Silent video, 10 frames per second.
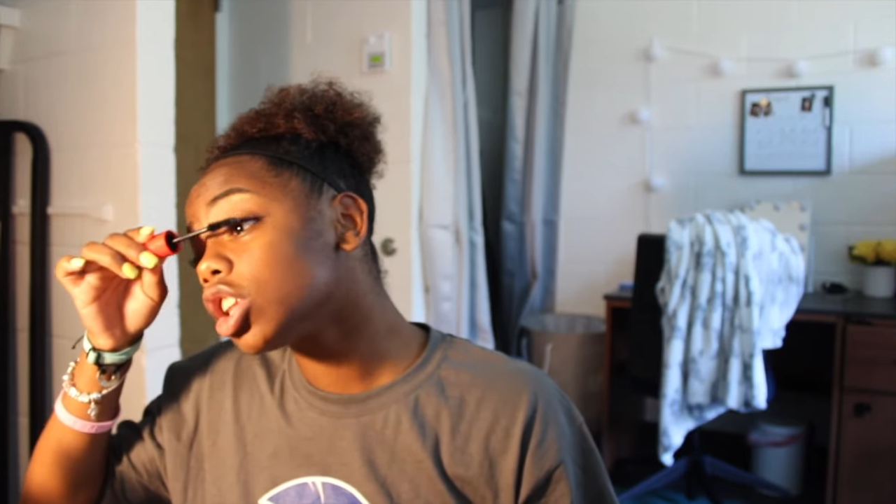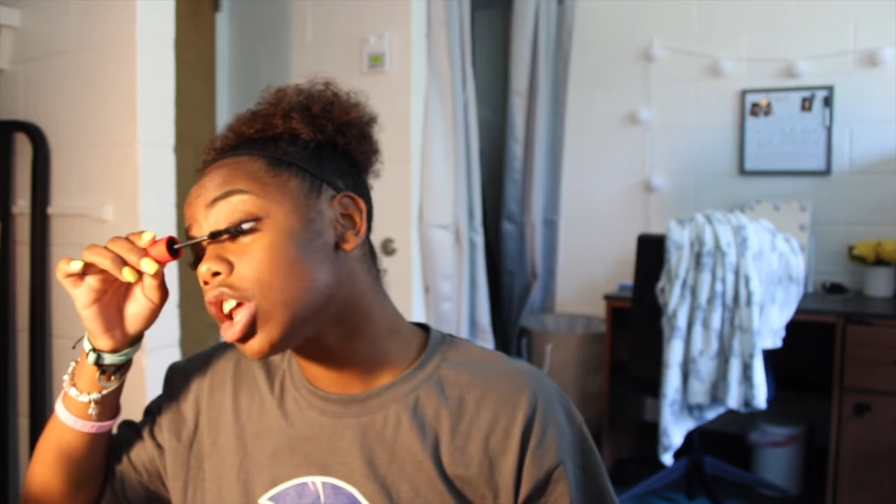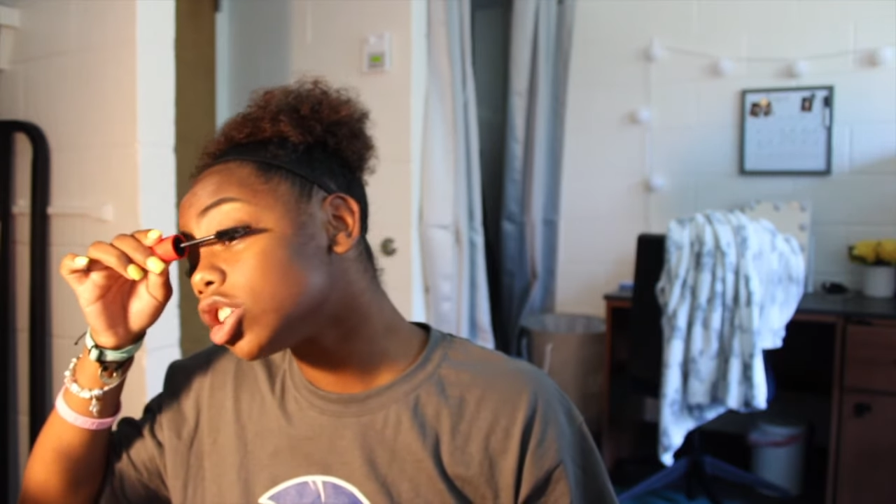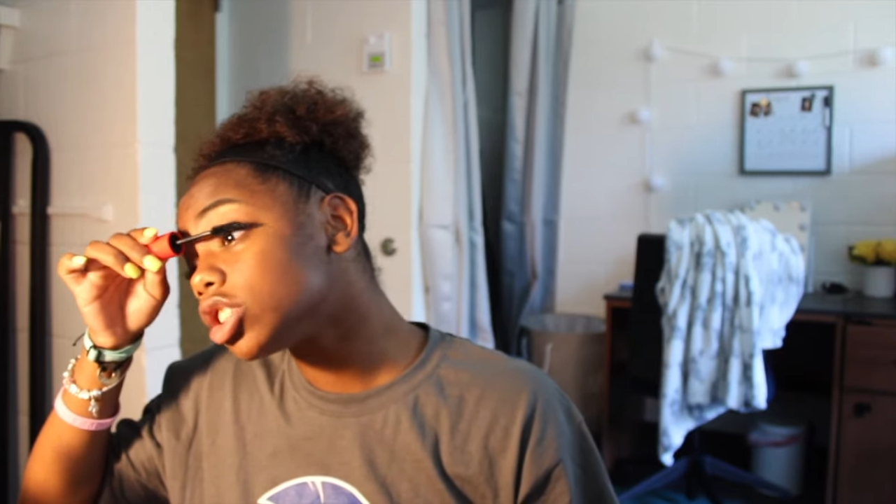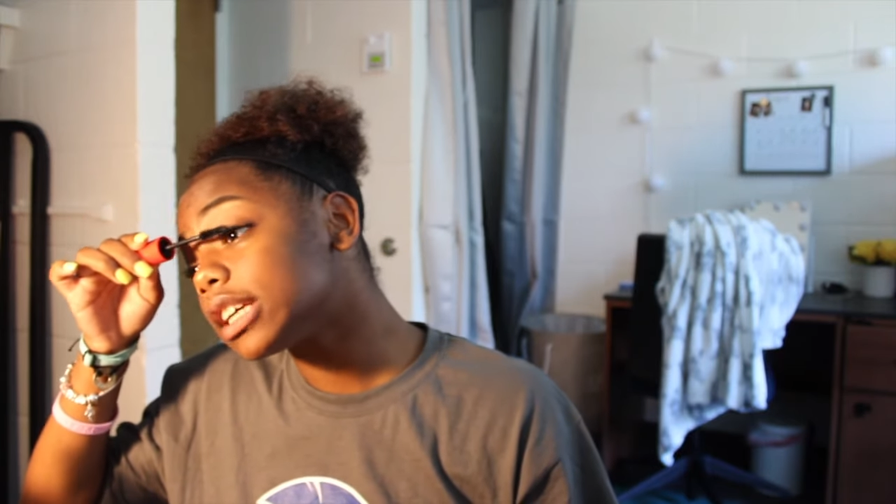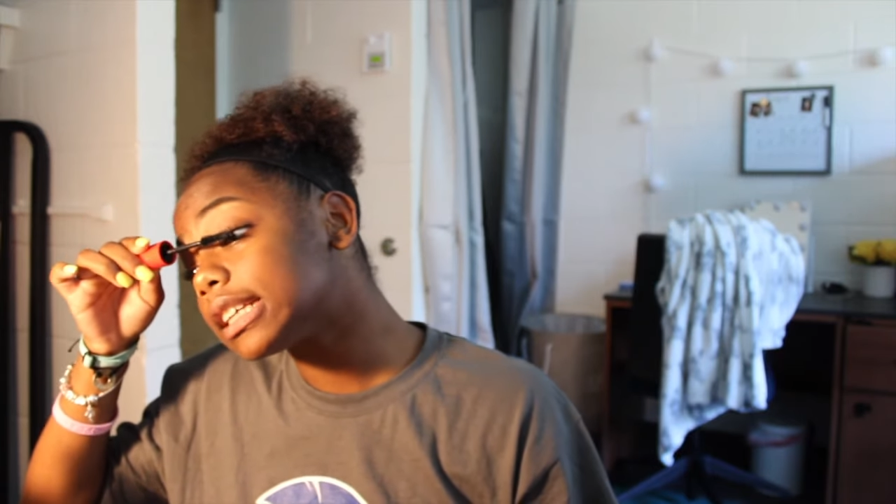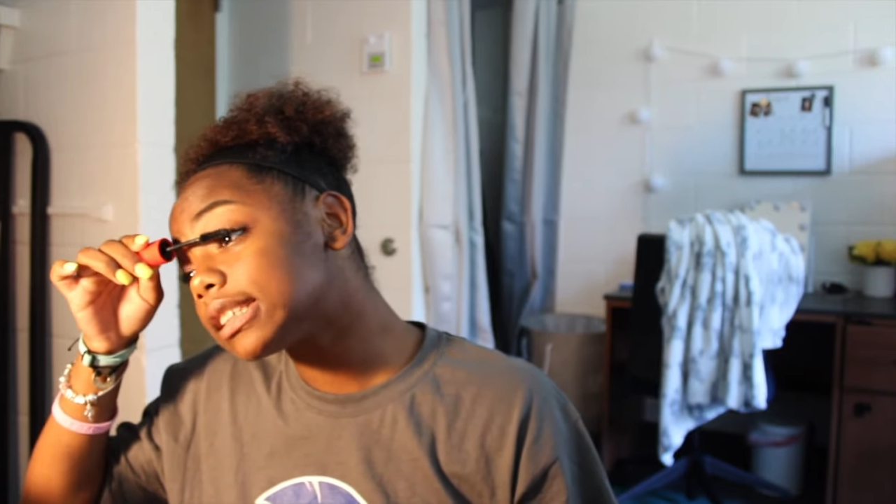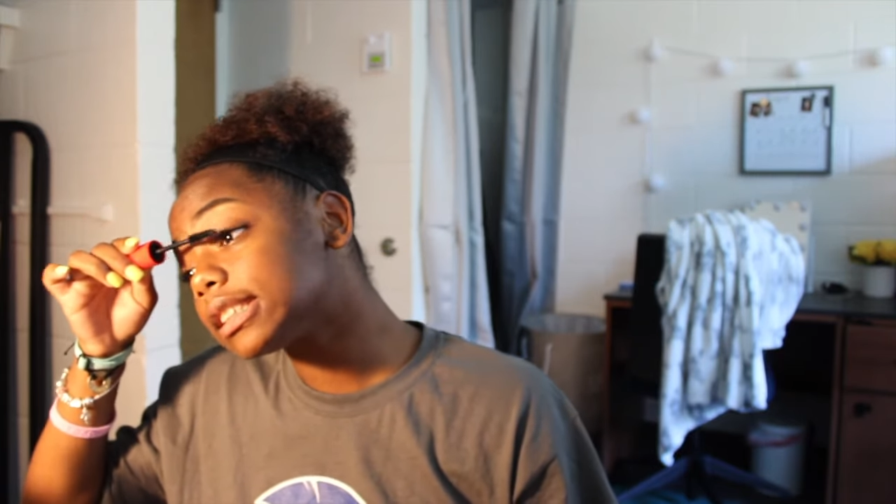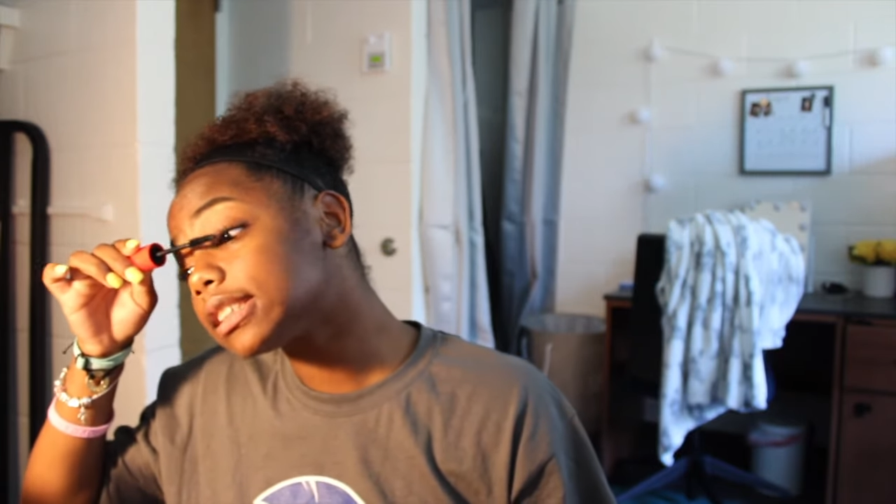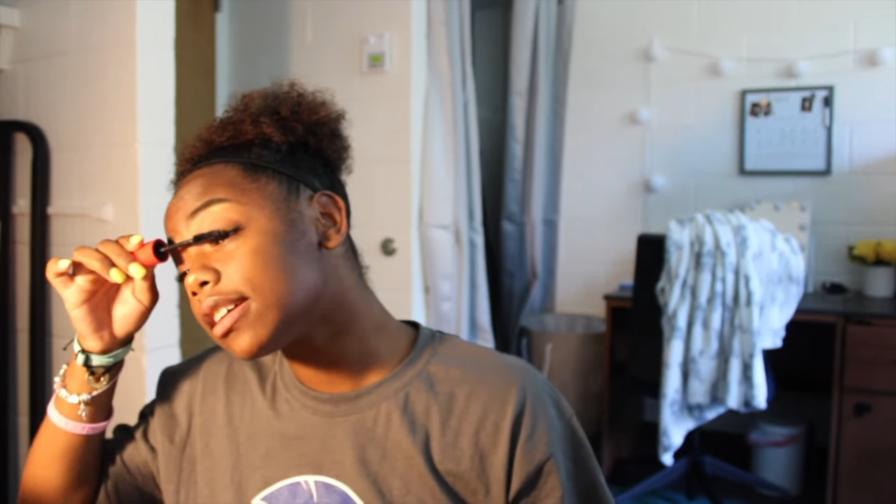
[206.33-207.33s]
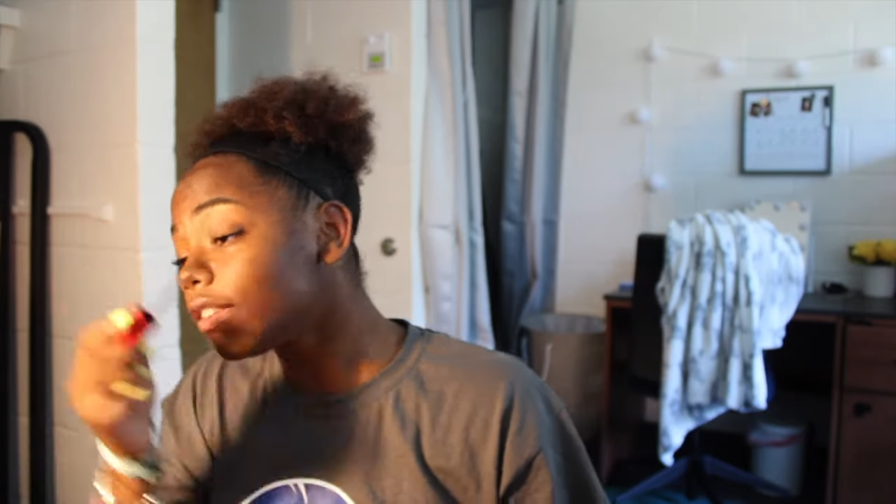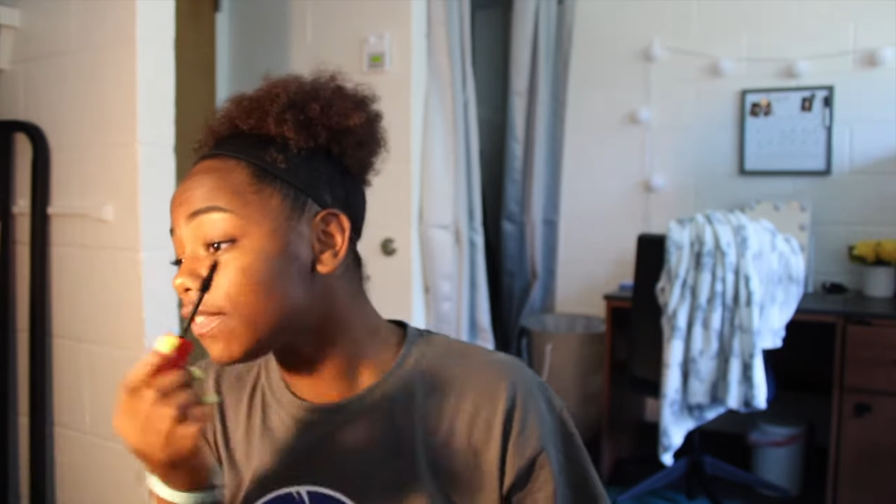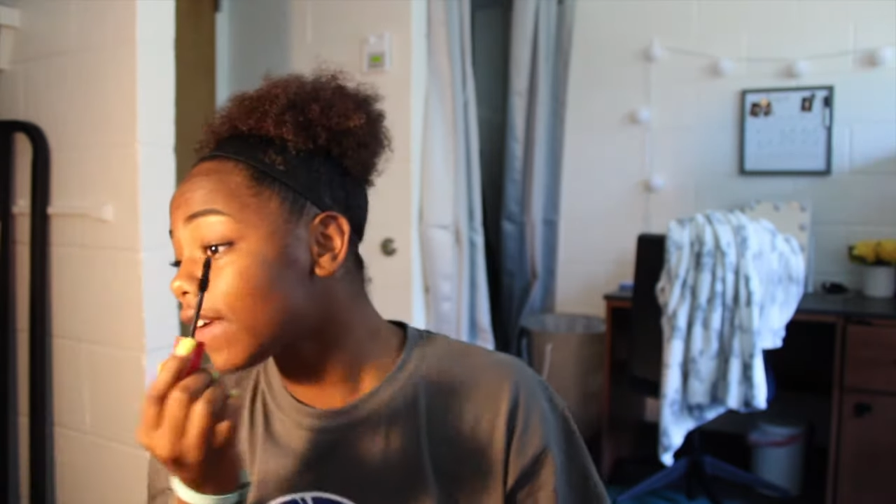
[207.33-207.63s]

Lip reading: luscious. Fun